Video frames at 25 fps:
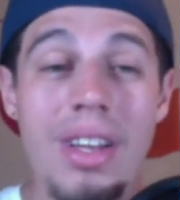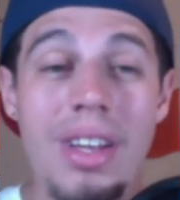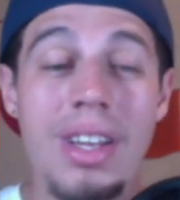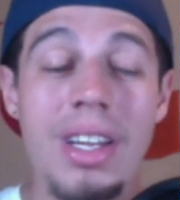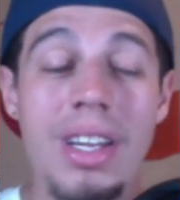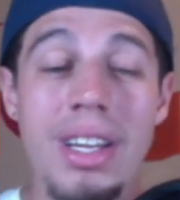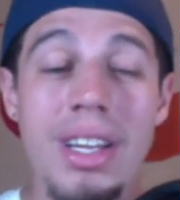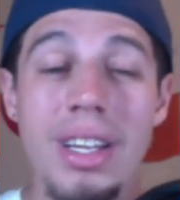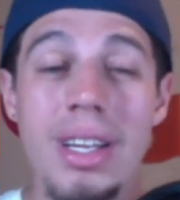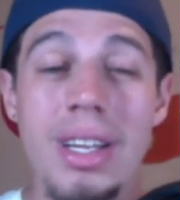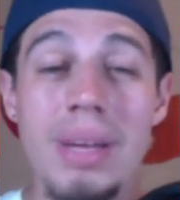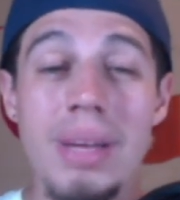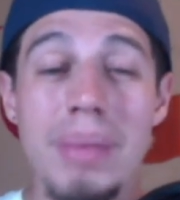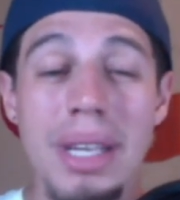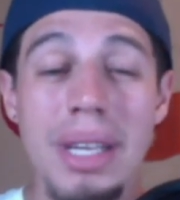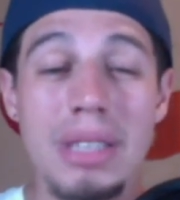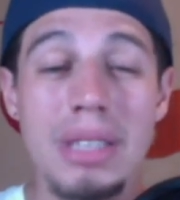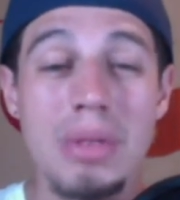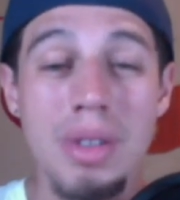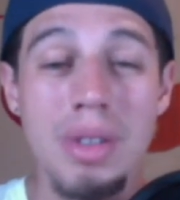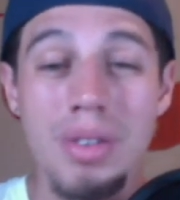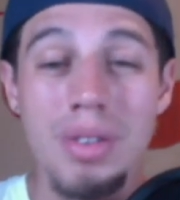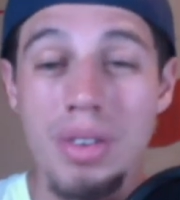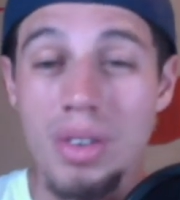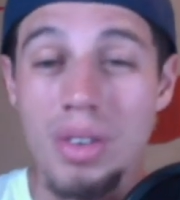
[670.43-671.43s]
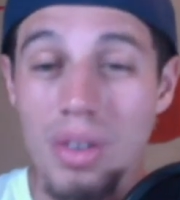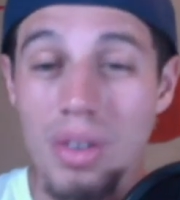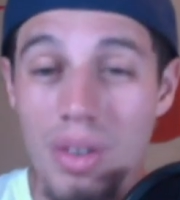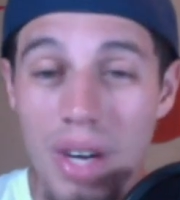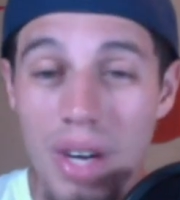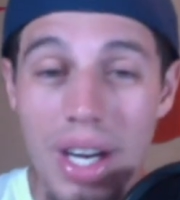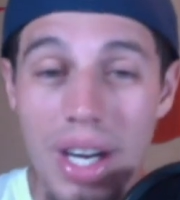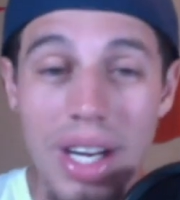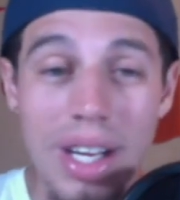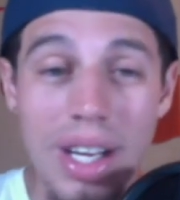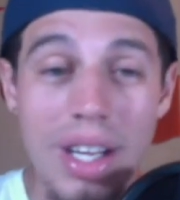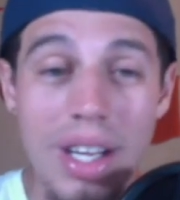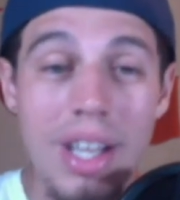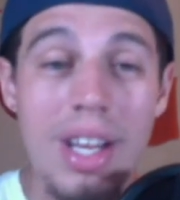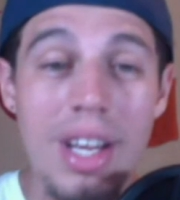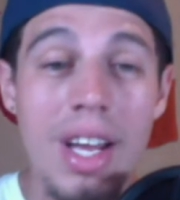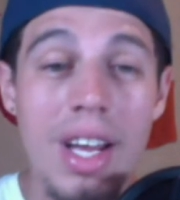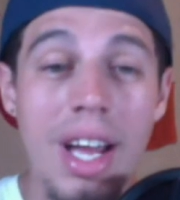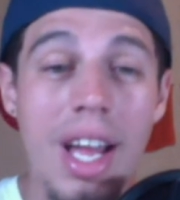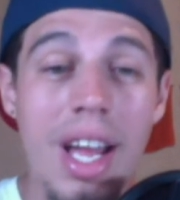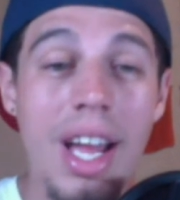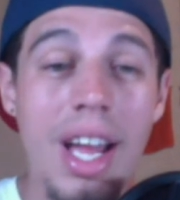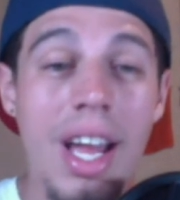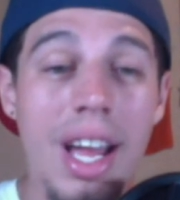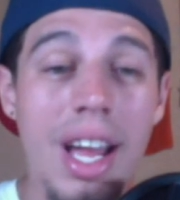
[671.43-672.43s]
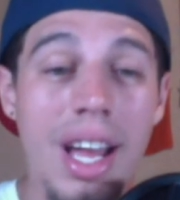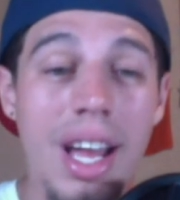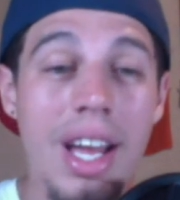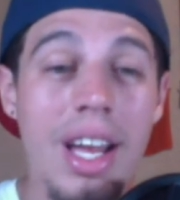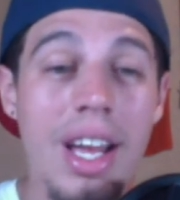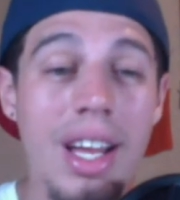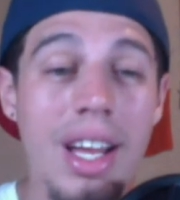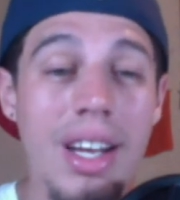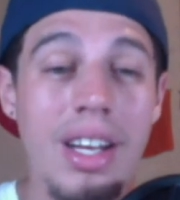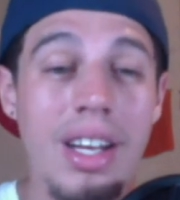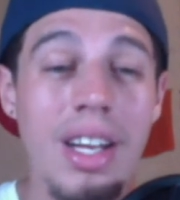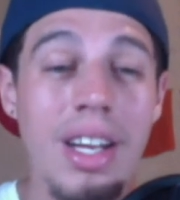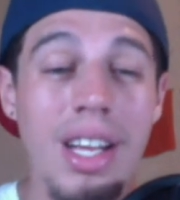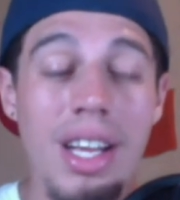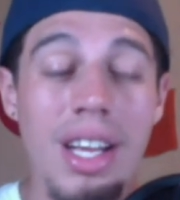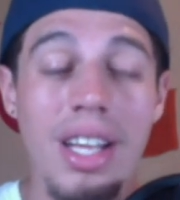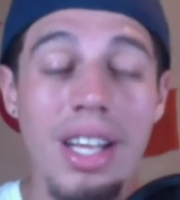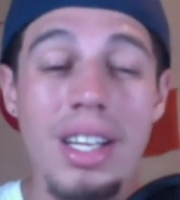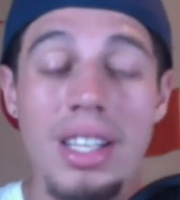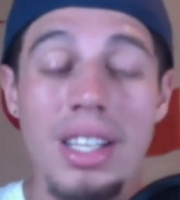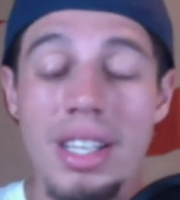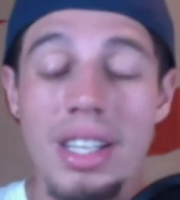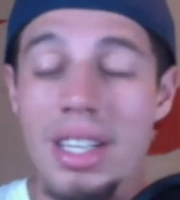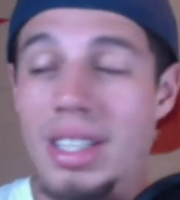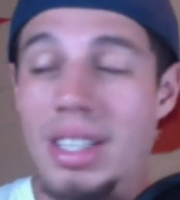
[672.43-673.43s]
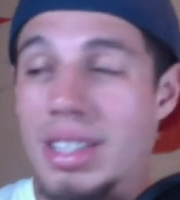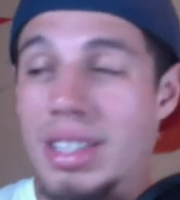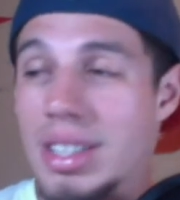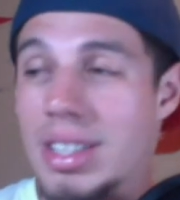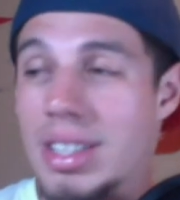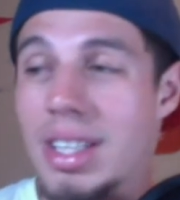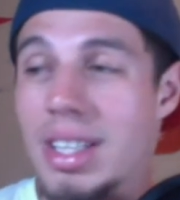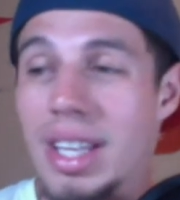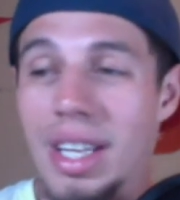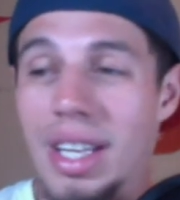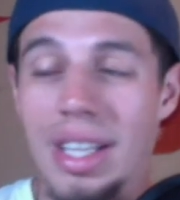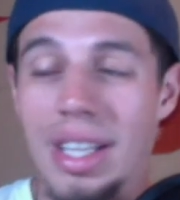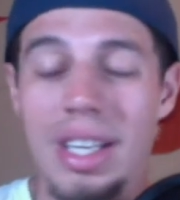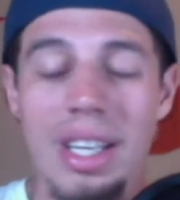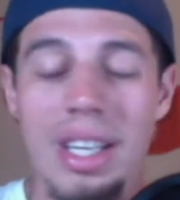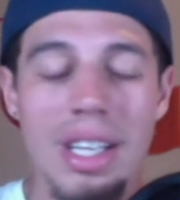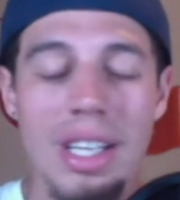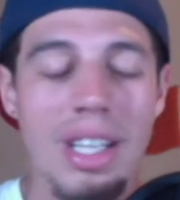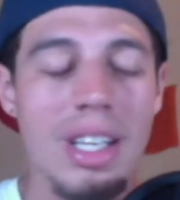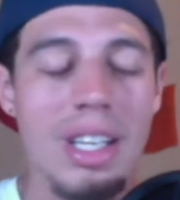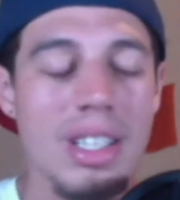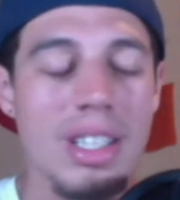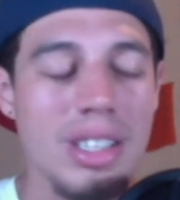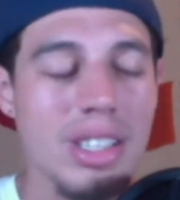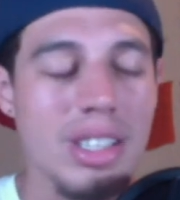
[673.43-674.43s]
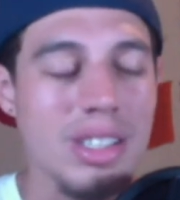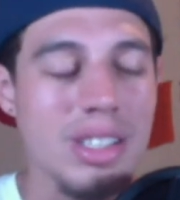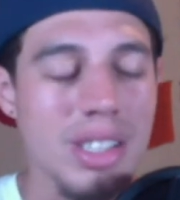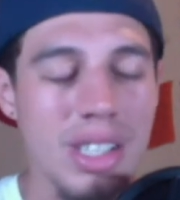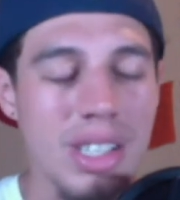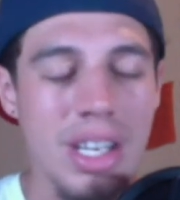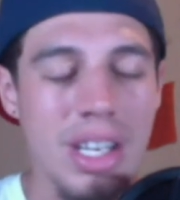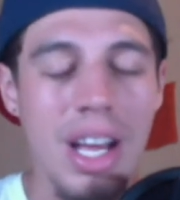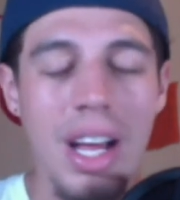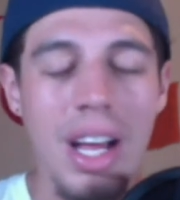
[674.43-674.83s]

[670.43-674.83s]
It, it makes me feel great, and it it it it doesn't